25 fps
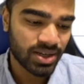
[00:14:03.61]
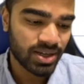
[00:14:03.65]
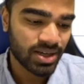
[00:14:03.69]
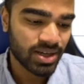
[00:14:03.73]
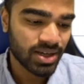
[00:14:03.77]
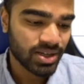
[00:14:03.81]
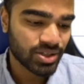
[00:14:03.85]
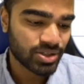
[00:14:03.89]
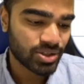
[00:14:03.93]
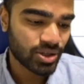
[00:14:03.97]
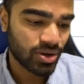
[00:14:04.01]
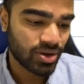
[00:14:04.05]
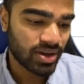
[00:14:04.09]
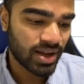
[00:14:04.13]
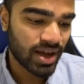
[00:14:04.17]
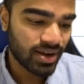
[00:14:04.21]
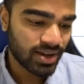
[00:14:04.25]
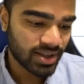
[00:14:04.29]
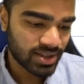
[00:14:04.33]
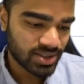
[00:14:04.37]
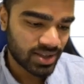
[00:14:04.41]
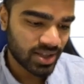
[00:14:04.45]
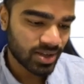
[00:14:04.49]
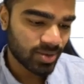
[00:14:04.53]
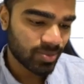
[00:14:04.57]
So now let's
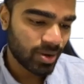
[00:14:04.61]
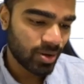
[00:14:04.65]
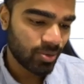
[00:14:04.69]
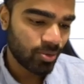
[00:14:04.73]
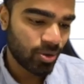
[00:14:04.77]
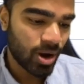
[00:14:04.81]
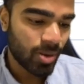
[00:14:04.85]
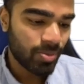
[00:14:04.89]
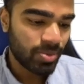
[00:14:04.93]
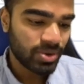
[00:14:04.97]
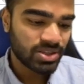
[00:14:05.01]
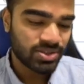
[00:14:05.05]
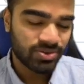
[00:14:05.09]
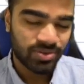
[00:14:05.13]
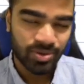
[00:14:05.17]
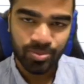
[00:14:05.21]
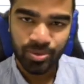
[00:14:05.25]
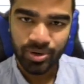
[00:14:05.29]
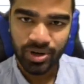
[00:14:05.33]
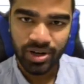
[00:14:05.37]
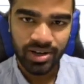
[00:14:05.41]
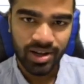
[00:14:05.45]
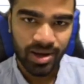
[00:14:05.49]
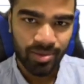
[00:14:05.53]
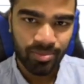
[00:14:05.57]
think about what happens if I put a
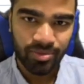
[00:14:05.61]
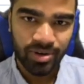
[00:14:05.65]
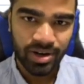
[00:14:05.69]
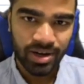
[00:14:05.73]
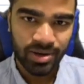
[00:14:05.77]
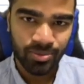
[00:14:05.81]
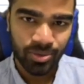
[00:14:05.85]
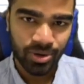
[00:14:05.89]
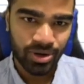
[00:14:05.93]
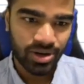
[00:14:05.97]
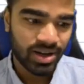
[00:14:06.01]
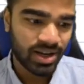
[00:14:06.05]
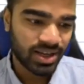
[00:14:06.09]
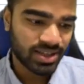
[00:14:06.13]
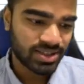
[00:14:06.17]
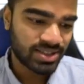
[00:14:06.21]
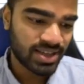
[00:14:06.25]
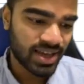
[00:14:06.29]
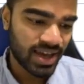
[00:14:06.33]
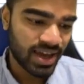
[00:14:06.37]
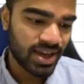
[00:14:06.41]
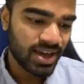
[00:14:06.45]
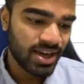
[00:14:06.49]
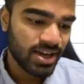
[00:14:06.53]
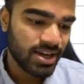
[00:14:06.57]
number in. What did I
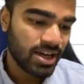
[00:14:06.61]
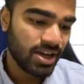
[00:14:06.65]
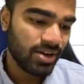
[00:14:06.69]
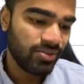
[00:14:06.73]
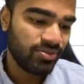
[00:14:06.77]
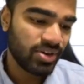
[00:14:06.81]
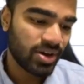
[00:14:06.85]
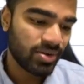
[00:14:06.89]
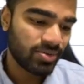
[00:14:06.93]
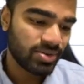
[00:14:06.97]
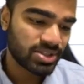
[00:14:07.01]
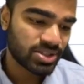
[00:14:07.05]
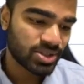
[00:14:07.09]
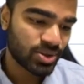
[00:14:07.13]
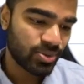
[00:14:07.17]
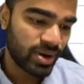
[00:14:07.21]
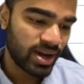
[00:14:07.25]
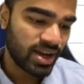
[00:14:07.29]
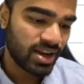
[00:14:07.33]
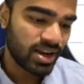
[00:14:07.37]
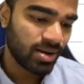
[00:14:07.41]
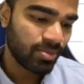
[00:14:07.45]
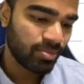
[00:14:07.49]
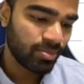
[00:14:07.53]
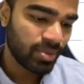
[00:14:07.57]
say? If you have a square
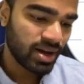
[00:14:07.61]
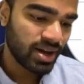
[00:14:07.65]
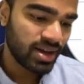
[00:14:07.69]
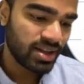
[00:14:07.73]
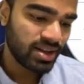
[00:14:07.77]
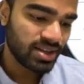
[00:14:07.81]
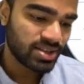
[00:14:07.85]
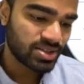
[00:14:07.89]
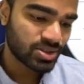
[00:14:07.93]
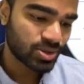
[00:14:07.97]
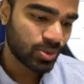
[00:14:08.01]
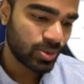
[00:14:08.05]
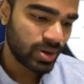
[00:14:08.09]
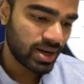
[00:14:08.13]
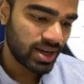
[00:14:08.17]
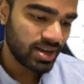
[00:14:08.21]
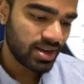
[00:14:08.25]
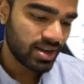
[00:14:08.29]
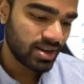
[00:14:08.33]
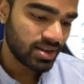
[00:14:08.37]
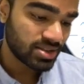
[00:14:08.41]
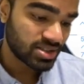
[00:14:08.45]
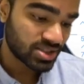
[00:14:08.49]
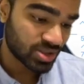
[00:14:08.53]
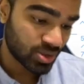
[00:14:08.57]
number and a squared
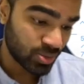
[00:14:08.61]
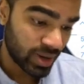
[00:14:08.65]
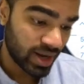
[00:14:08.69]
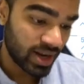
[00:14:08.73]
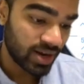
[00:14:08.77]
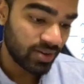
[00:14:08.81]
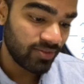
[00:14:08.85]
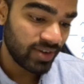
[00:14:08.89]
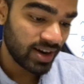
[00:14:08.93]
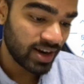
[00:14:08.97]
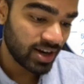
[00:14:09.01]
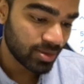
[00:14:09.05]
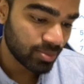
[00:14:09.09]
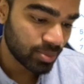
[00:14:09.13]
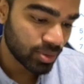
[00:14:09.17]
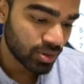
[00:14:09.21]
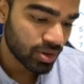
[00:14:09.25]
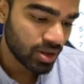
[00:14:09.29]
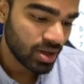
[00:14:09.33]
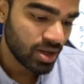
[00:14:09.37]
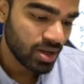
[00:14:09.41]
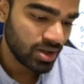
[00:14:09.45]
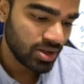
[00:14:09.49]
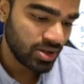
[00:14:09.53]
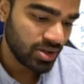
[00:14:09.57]
variable,
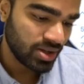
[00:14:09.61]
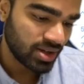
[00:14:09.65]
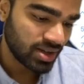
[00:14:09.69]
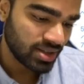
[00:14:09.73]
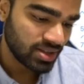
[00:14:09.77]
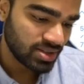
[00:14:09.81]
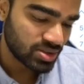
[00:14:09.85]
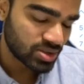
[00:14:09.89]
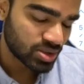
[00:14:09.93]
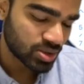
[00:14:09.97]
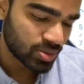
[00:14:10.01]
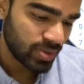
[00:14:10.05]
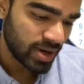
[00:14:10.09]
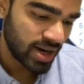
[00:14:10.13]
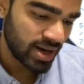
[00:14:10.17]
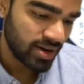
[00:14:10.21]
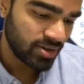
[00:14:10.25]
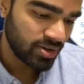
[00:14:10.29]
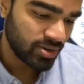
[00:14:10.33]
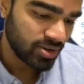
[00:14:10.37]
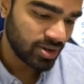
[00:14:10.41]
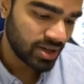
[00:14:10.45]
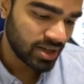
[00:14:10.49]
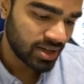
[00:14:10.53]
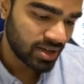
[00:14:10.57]
you can square
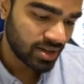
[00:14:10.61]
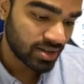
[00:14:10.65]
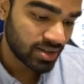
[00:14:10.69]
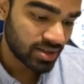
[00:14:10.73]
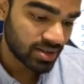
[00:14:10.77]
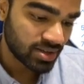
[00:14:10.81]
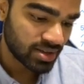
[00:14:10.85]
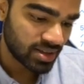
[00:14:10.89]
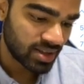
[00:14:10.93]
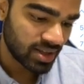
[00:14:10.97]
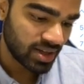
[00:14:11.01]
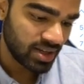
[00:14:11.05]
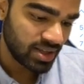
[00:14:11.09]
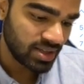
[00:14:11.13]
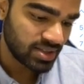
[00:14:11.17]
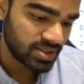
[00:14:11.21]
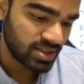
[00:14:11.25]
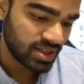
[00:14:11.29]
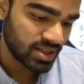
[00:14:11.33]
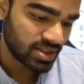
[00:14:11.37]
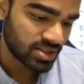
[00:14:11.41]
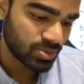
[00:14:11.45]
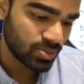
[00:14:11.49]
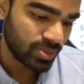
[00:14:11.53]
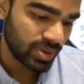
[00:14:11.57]
root it,
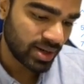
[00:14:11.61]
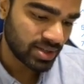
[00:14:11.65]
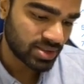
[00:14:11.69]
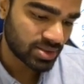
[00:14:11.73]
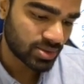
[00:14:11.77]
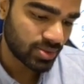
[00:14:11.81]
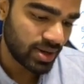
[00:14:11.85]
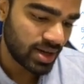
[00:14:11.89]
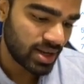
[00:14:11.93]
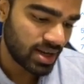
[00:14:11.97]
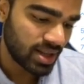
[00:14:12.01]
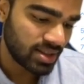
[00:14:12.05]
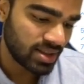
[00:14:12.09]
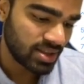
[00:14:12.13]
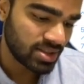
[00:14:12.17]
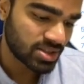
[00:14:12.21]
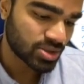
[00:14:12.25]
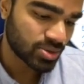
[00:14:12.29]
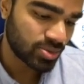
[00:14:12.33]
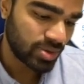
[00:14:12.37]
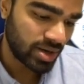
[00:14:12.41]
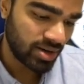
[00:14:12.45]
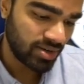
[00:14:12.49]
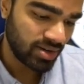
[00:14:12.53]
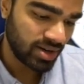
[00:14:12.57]
36y squared, and then
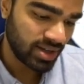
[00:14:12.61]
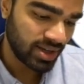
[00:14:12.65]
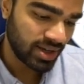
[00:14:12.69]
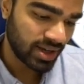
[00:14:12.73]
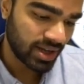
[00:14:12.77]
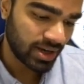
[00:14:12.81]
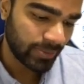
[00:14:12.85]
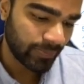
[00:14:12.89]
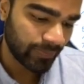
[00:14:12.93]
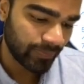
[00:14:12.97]
square it again.